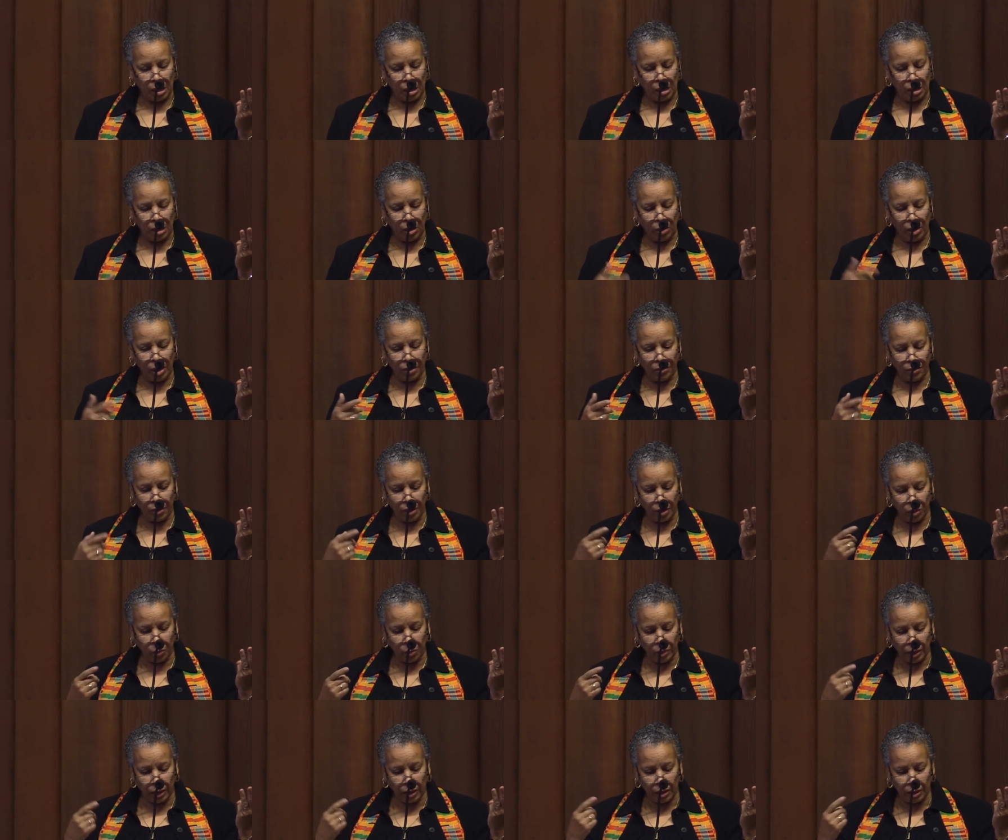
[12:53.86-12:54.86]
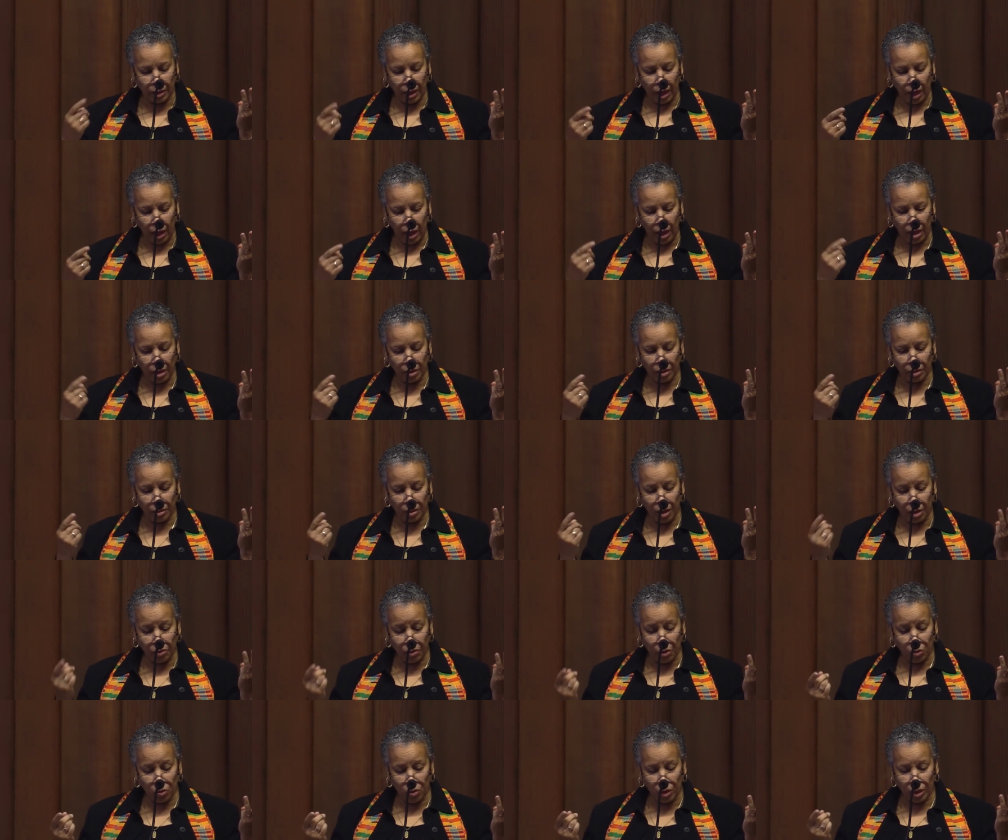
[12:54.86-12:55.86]
Now, I think we can add
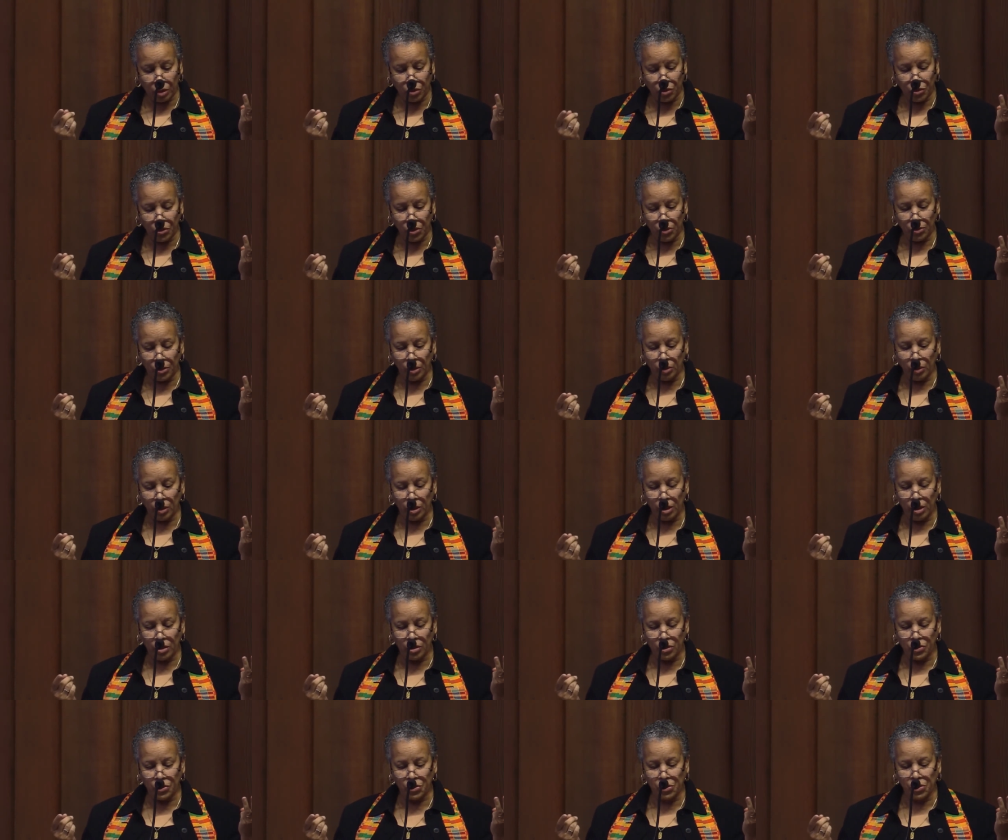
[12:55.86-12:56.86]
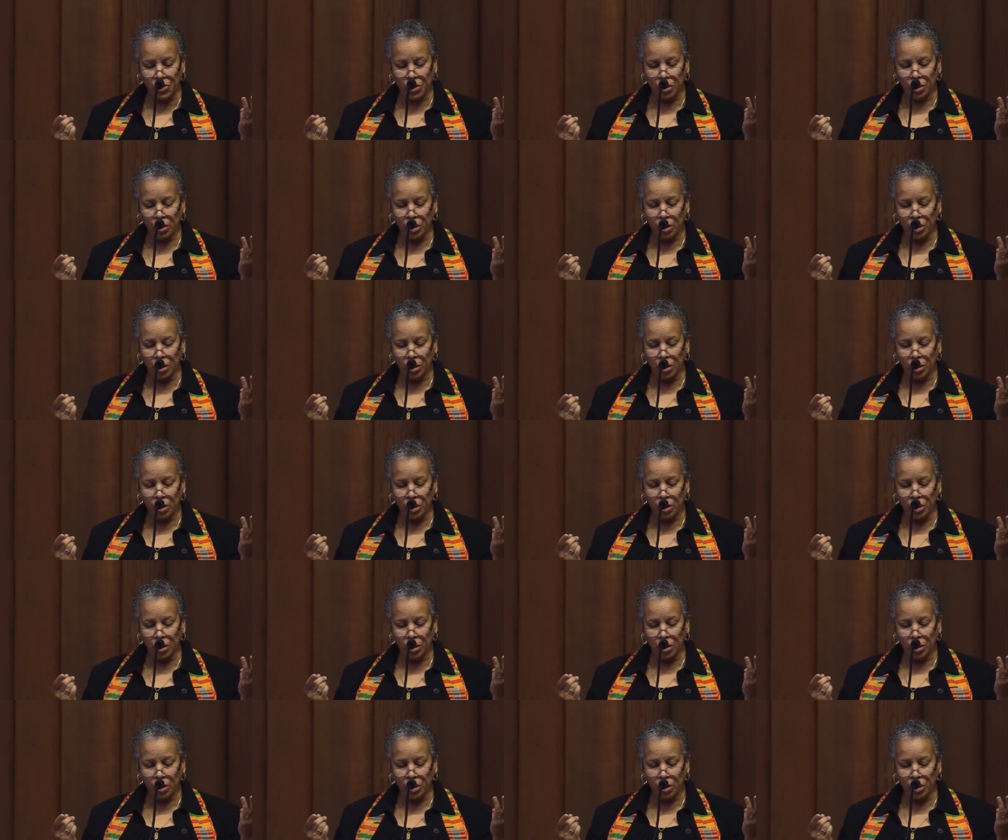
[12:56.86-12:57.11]
another one to the list